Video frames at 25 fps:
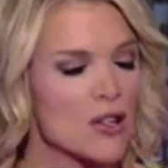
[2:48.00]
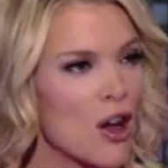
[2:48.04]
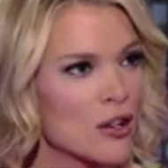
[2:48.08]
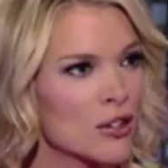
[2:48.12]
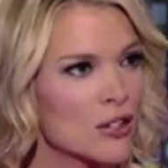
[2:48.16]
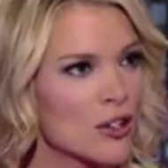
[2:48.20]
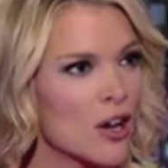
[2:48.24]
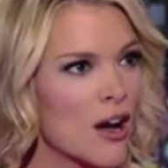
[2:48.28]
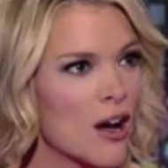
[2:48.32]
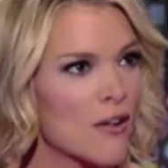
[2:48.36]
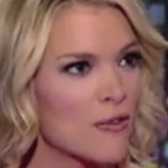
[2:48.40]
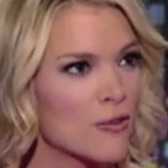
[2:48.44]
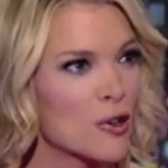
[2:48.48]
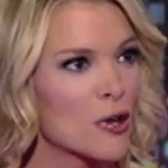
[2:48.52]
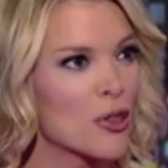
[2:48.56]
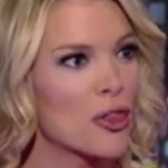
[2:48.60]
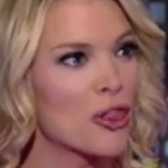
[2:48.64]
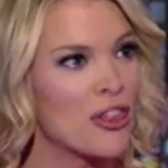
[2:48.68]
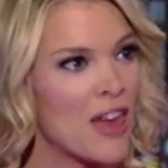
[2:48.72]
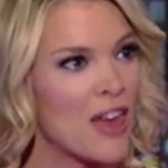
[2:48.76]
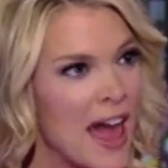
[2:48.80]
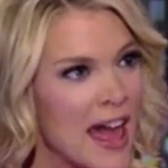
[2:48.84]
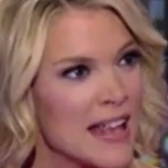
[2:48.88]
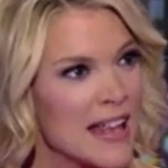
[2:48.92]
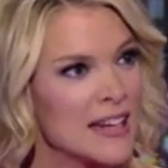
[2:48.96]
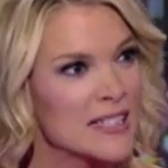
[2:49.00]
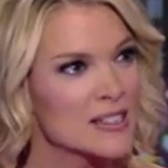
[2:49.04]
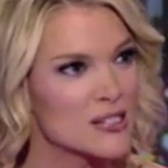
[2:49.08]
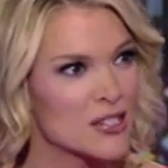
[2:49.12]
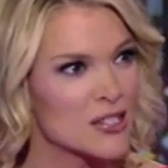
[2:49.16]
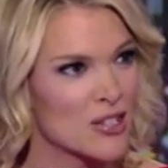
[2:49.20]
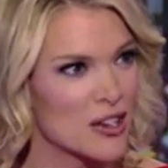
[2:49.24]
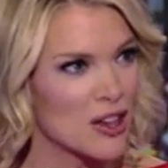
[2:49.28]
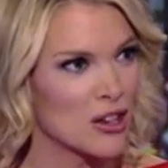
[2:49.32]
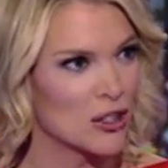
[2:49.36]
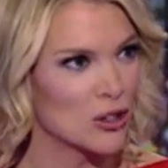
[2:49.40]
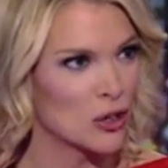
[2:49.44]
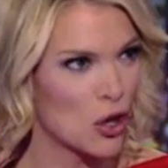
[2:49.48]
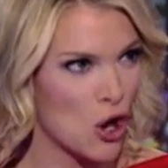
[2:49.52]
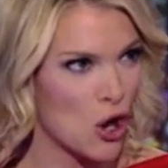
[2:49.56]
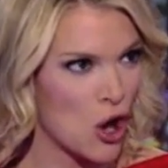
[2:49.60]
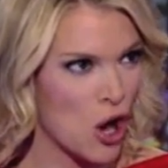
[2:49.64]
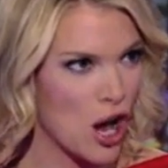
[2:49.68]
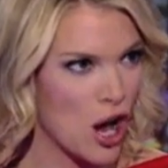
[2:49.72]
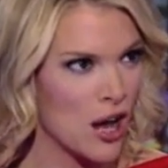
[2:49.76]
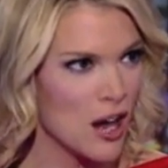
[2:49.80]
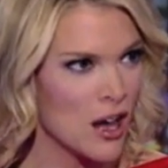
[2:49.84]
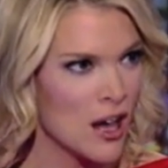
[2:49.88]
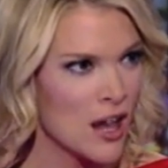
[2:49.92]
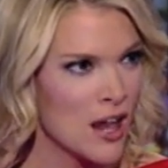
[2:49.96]
is uncovered thanks to the
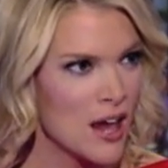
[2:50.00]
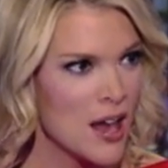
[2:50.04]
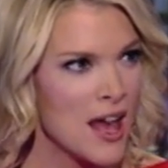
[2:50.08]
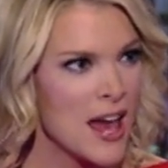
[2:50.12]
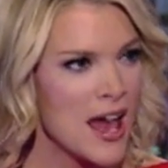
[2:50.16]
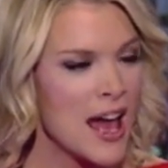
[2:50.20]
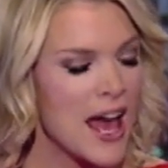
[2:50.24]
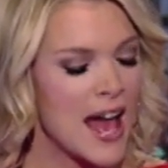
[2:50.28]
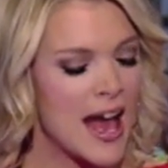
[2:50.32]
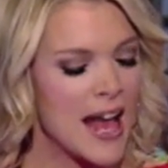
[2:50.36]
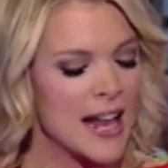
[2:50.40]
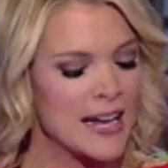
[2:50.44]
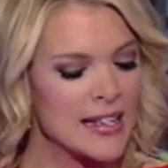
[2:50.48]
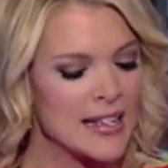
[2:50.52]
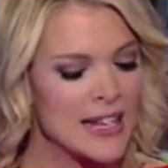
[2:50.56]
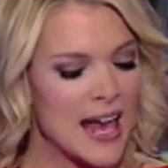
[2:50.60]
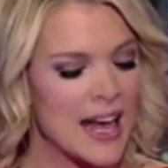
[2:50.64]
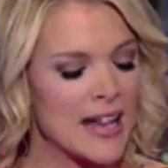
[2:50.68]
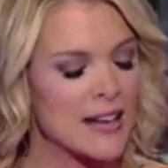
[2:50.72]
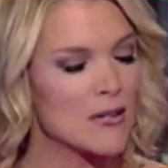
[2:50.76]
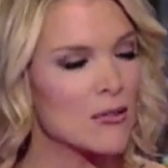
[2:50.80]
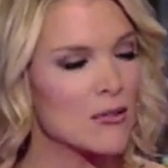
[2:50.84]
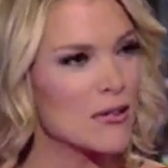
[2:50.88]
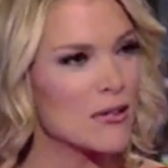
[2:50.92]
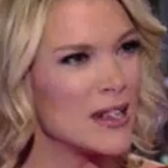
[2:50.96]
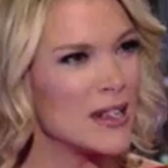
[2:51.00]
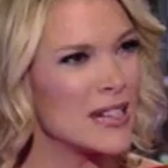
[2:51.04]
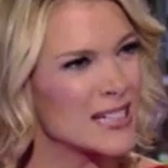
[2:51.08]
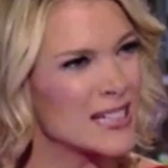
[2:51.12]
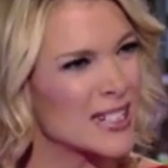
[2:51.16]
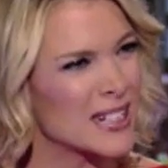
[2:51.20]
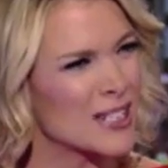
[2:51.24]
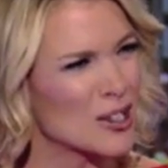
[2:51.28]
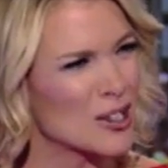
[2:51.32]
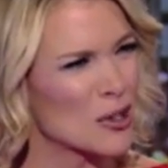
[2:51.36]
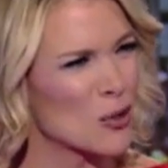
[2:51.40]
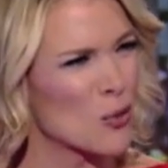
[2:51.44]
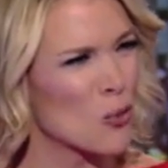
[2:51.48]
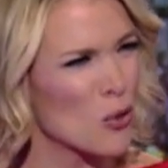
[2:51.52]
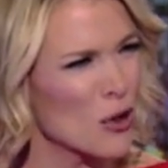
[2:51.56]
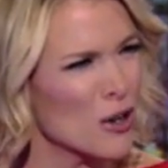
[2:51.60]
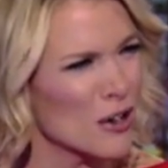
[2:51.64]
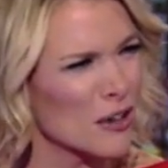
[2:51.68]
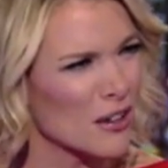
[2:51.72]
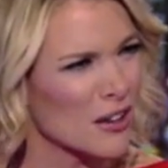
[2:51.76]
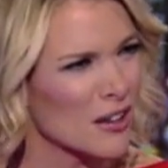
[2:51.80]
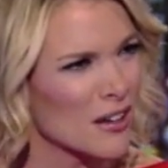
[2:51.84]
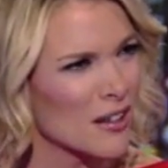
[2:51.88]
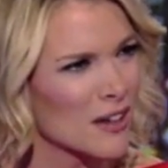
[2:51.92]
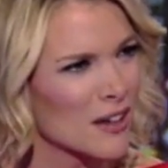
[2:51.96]
law, and yet is it going to
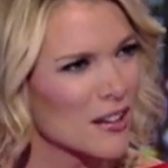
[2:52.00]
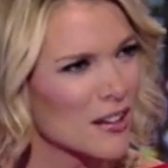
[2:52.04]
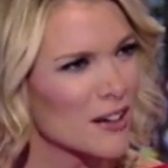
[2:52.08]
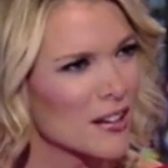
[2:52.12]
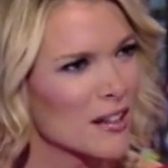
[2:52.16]
work?